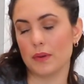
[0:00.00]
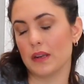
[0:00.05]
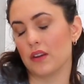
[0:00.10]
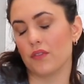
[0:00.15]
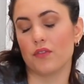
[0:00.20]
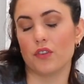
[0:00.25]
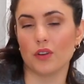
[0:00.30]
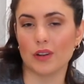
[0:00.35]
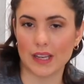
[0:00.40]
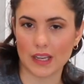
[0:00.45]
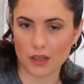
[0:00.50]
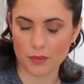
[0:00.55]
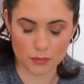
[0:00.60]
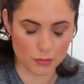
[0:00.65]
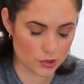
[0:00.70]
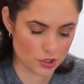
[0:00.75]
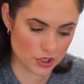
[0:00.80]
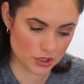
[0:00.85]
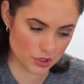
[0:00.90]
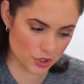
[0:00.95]
I mean, if you like
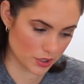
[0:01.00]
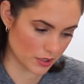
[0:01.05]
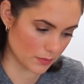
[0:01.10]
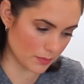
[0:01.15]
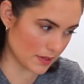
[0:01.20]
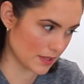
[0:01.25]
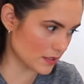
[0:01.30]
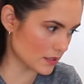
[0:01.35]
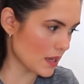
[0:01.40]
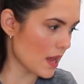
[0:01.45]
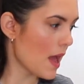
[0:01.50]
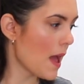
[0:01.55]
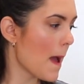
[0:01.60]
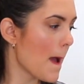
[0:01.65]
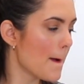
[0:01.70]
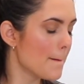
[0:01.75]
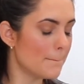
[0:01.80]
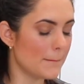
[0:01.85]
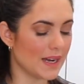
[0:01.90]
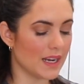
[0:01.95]
mushy chickpeas,
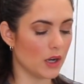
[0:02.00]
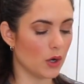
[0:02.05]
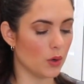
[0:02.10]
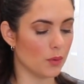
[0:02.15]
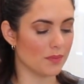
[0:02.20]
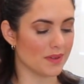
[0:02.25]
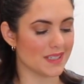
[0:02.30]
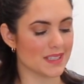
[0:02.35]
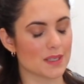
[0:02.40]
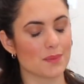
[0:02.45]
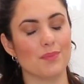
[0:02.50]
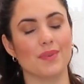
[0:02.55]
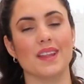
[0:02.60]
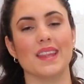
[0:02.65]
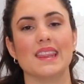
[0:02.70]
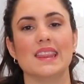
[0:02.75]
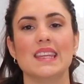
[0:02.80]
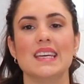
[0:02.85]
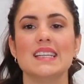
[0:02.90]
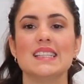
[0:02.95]
by all means.
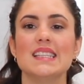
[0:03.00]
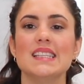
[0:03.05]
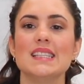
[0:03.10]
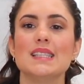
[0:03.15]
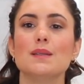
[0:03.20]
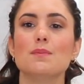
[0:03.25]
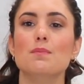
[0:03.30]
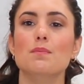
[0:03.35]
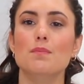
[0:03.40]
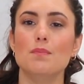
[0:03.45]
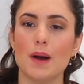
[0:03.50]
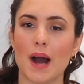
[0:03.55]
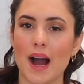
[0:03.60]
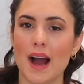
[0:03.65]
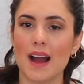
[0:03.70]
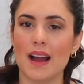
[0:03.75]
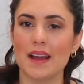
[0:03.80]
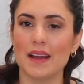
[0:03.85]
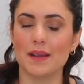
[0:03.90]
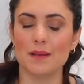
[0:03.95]
But this is
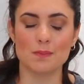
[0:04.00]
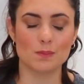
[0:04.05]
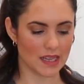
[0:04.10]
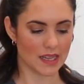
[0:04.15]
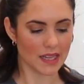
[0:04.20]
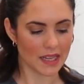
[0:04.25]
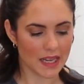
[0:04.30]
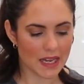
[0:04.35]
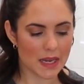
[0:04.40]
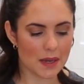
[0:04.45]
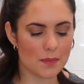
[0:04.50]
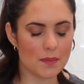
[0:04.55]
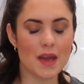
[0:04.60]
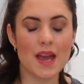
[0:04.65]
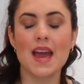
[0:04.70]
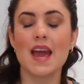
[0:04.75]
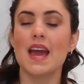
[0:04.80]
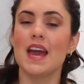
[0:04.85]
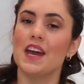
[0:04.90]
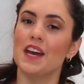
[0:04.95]
my lamb
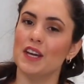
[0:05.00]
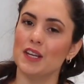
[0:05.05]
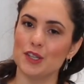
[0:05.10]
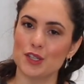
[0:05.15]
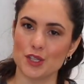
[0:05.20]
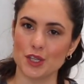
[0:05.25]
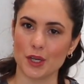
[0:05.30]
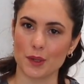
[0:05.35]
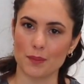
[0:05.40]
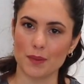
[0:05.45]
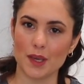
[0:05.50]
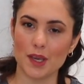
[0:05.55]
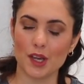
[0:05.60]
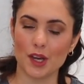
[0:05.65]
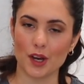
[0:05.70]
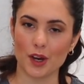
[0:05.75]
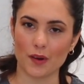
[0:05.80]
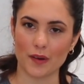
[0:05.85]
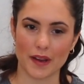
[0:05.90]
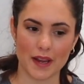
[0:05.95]
and
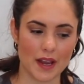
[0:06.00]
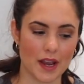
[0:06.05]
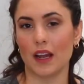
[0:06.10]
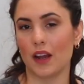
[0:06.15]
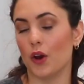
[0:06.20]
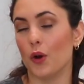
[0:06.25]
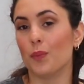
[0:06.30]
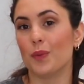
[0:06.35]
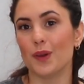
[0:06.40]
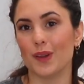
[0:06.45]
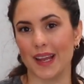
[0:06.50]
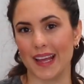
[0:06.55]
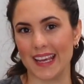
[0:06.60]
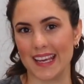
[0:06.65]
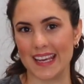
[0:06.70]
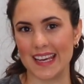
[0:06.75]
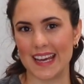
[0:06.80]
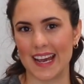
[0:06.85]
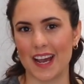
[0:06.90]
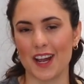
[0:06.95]
chickpea curry. I hope you
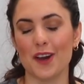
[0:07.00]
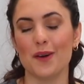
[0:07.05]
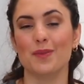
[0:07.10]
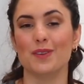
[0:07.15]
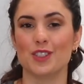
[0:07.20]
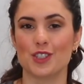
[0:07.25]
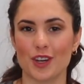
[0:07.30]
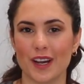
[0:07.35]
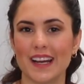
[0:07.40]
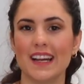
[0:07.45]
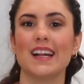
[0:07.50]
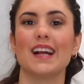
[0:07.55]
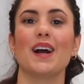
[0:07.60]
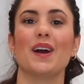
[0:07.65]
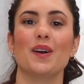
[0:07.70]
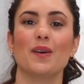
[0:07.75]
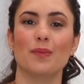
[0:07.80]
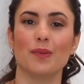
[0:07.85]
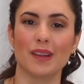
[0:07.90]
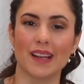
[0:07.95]
like it. I hope you try it.
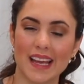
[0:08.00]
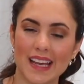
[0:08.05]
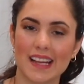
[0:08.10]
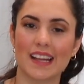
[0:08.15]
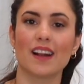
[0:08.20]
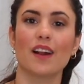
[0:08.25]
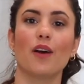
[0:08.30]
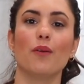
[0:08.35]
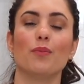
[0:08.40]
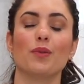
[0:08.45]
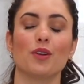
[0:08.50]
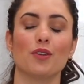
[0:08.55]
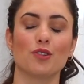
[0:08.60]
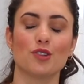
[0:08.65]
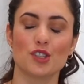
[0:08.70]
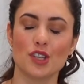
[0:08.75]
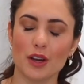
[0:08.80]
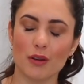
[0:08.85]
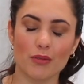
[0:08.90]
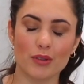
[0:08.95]
I hope you like it. I hope you
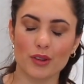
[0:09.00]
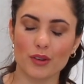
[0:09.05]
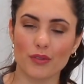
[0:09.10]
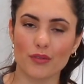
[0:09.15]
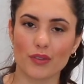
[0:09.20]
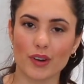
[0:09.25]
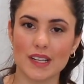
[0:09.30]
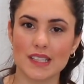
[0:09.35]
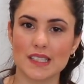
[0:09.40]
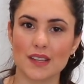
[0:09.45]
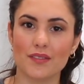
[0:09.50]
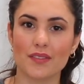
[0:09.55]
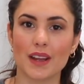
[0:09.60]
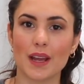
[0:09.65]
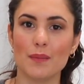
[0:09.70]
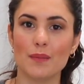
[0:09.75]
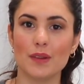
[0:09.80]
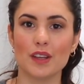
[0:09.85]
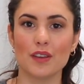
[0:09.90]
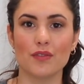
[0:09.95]
share with your friends and
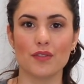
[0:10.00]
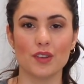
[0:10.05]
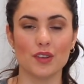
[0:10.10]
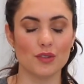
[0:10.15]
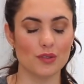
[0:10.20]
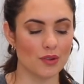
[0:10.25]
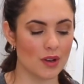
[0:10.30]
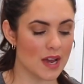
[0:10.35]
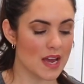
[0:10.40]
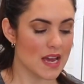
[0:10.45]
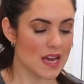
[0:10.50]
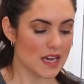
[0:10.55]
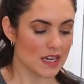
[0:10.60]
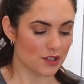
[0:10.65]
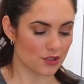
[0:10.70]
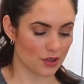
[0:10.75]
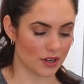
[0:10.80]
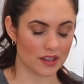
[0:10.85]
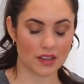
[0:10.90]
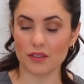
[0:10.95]
family if you
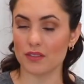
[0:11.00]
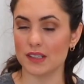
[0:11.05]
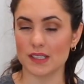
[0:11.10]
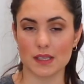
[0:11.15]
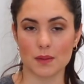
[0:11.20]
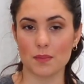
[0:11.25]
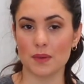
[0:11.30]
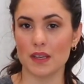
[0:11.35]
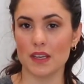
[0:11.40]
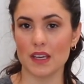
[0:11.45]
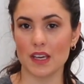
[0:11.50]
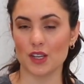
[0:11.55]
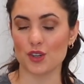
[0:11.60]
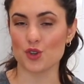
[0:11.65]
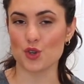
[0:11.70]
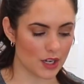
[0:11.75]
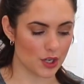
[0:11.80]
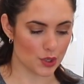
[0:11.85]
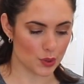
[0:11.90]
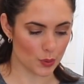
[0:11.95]
tried the recipe
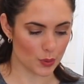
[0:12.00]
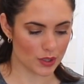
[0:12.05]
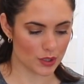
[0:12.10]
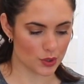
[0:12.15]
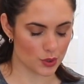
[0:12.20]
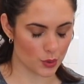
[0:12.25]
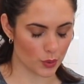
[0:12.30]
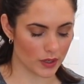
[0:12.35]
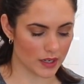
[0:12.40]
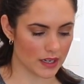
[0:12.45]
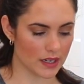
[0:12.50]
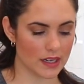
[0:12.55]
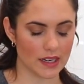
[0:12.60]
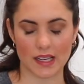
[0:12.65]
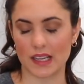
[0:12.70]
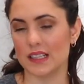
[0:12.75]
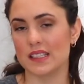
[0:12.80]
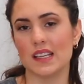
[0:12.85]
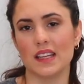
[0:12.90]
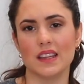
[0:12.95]
and you enjoyed it.
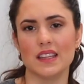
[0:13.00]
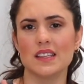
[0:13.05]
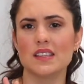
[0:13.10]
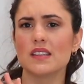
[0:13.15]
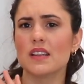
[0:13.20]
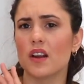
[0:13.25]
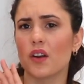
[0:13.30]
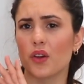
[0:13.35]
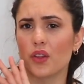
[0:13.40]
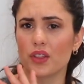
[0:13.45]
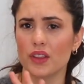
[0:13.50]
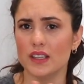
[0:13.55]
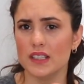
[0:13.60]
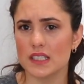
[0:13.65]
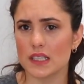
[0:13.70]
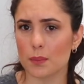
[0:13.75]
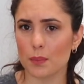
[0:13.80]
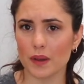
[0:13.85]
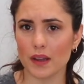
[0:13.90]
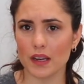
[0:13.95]
Like I said, this is not
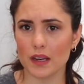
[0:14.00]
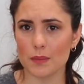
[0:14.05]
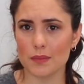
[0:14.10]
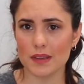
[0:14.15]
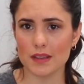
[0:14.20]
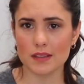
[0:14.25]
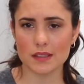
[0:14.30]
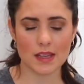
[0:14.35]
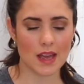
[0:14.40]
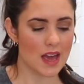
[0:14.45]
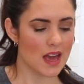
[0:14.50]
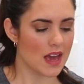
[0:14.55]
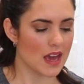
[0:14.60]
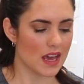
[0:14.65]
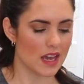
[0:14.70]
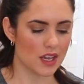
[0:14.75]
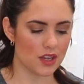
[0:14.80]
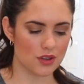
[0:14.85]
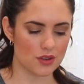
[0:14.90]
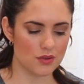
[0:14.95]
authentic by any means,
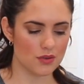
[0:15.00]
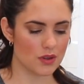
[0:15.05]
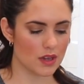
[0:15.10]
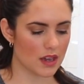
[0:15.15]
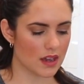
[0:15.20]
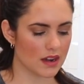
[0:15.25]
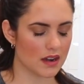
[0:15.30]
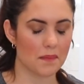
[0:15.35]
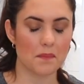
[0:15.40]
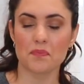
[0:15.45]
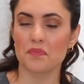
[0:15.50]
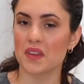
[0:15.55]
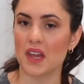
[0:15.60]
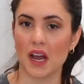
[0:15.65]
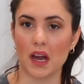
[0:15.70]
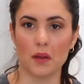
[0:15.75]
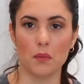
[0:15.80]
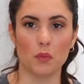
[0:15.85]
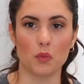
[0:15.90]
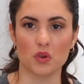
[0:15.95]
and you can
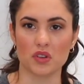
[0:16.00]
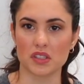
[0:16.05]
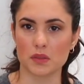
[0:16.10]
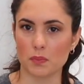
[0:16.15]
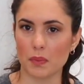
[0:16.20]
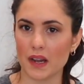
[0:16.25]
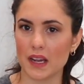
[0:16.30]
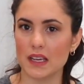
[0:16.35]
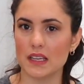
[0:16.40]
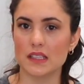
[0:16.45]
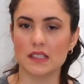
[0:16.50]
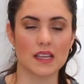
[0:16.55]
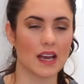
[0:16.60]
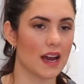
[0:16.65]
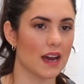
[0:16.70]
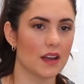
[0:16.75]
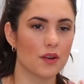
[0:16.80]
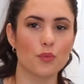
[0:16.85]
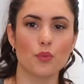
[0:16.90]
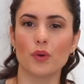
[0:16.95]
add more spice,
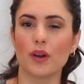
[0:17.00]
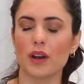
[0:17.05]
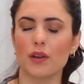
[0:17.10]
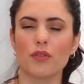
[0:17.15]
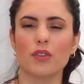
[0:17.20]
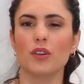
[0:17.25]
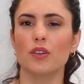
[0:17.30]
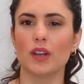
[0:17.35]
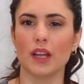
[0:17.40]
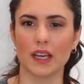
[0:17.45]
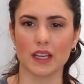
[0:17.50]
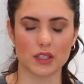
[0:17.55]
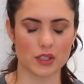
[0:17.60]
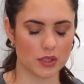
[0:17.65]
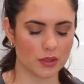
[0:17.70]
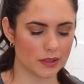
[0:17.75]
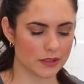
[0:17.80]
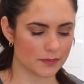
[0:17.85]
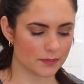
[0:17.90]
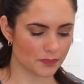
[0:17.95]
add whatever you
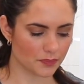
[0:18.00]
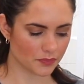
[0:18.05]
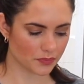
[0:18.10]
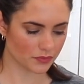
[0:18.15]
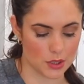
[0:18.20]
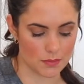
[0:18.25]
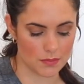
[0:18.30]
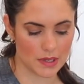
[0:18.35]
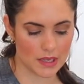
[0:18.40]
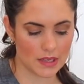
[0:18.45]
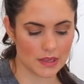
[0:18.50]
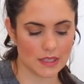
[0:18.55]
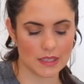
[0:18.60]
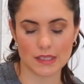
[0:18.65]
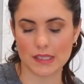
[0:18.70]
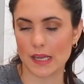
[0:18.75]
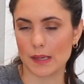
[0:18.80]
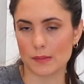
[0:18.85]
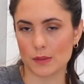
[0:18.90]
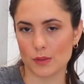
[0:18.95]
like to it. To me,
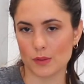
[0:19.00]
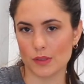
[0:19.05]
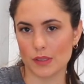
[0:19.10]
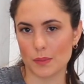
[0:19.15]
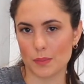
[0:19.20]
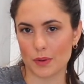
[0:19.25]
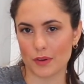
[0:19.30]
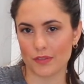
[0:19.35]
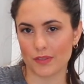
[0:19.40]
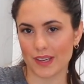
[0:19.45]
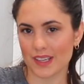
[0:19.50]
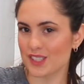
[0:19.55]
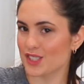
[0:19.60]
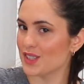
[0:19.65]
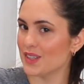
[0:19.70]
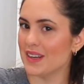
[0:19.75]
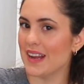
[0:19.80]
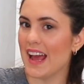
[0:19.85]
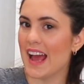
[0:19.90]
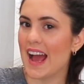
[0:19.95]
this is absolutely
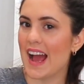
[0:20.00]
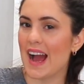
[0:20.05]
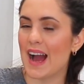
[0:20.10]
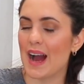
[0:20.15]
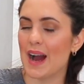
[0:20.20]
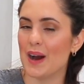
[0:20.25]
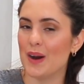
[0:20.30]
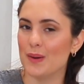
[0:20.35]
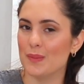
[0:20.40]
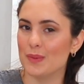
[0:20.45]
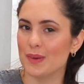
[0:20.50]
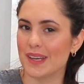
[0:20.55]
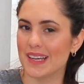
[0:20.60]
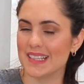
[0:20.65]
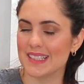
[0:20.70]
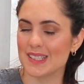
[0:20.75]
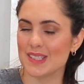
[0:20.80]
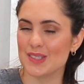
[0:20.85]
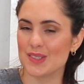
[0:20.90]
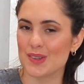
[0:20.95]
perfection. I hope you
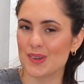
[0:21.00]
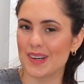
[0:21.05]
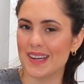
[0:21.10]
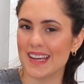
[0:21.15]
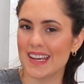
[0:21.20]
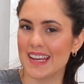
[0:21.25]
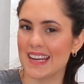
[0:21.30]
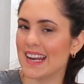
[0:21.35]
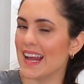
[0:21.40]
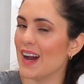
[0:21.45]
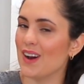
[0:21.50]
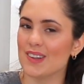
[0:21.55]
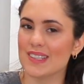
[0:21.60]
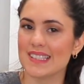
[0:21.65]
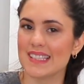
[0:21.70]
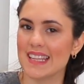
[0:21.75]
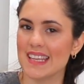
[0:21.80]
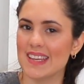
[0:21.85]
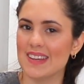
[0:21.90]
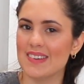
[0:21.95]
guys enjoy, and I'll
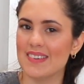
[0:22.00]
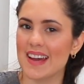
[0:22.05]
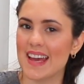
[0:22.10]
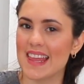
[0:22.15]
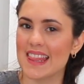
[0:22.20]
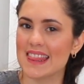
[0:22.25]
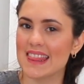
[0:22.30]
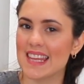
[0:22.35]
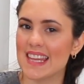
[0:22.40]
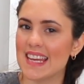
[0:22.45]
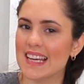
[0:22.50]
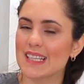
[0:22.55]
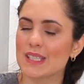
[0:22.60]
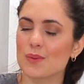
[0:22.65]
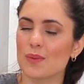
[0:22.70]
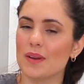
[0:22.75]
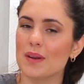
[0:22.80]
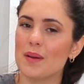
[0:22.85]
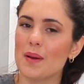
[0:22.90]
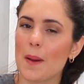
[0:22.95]
see you in the
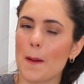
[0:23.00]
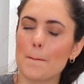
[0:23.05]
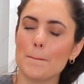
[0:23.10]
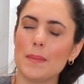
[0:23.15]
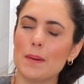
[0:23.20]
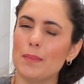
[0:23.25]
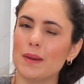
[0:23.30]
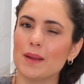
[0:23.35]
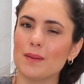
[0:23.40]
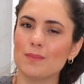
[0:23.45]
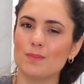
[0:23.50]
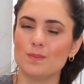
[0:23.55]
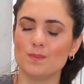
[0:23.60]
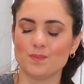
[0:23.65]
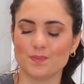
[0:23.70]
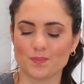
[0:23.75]
next one. Bye bye.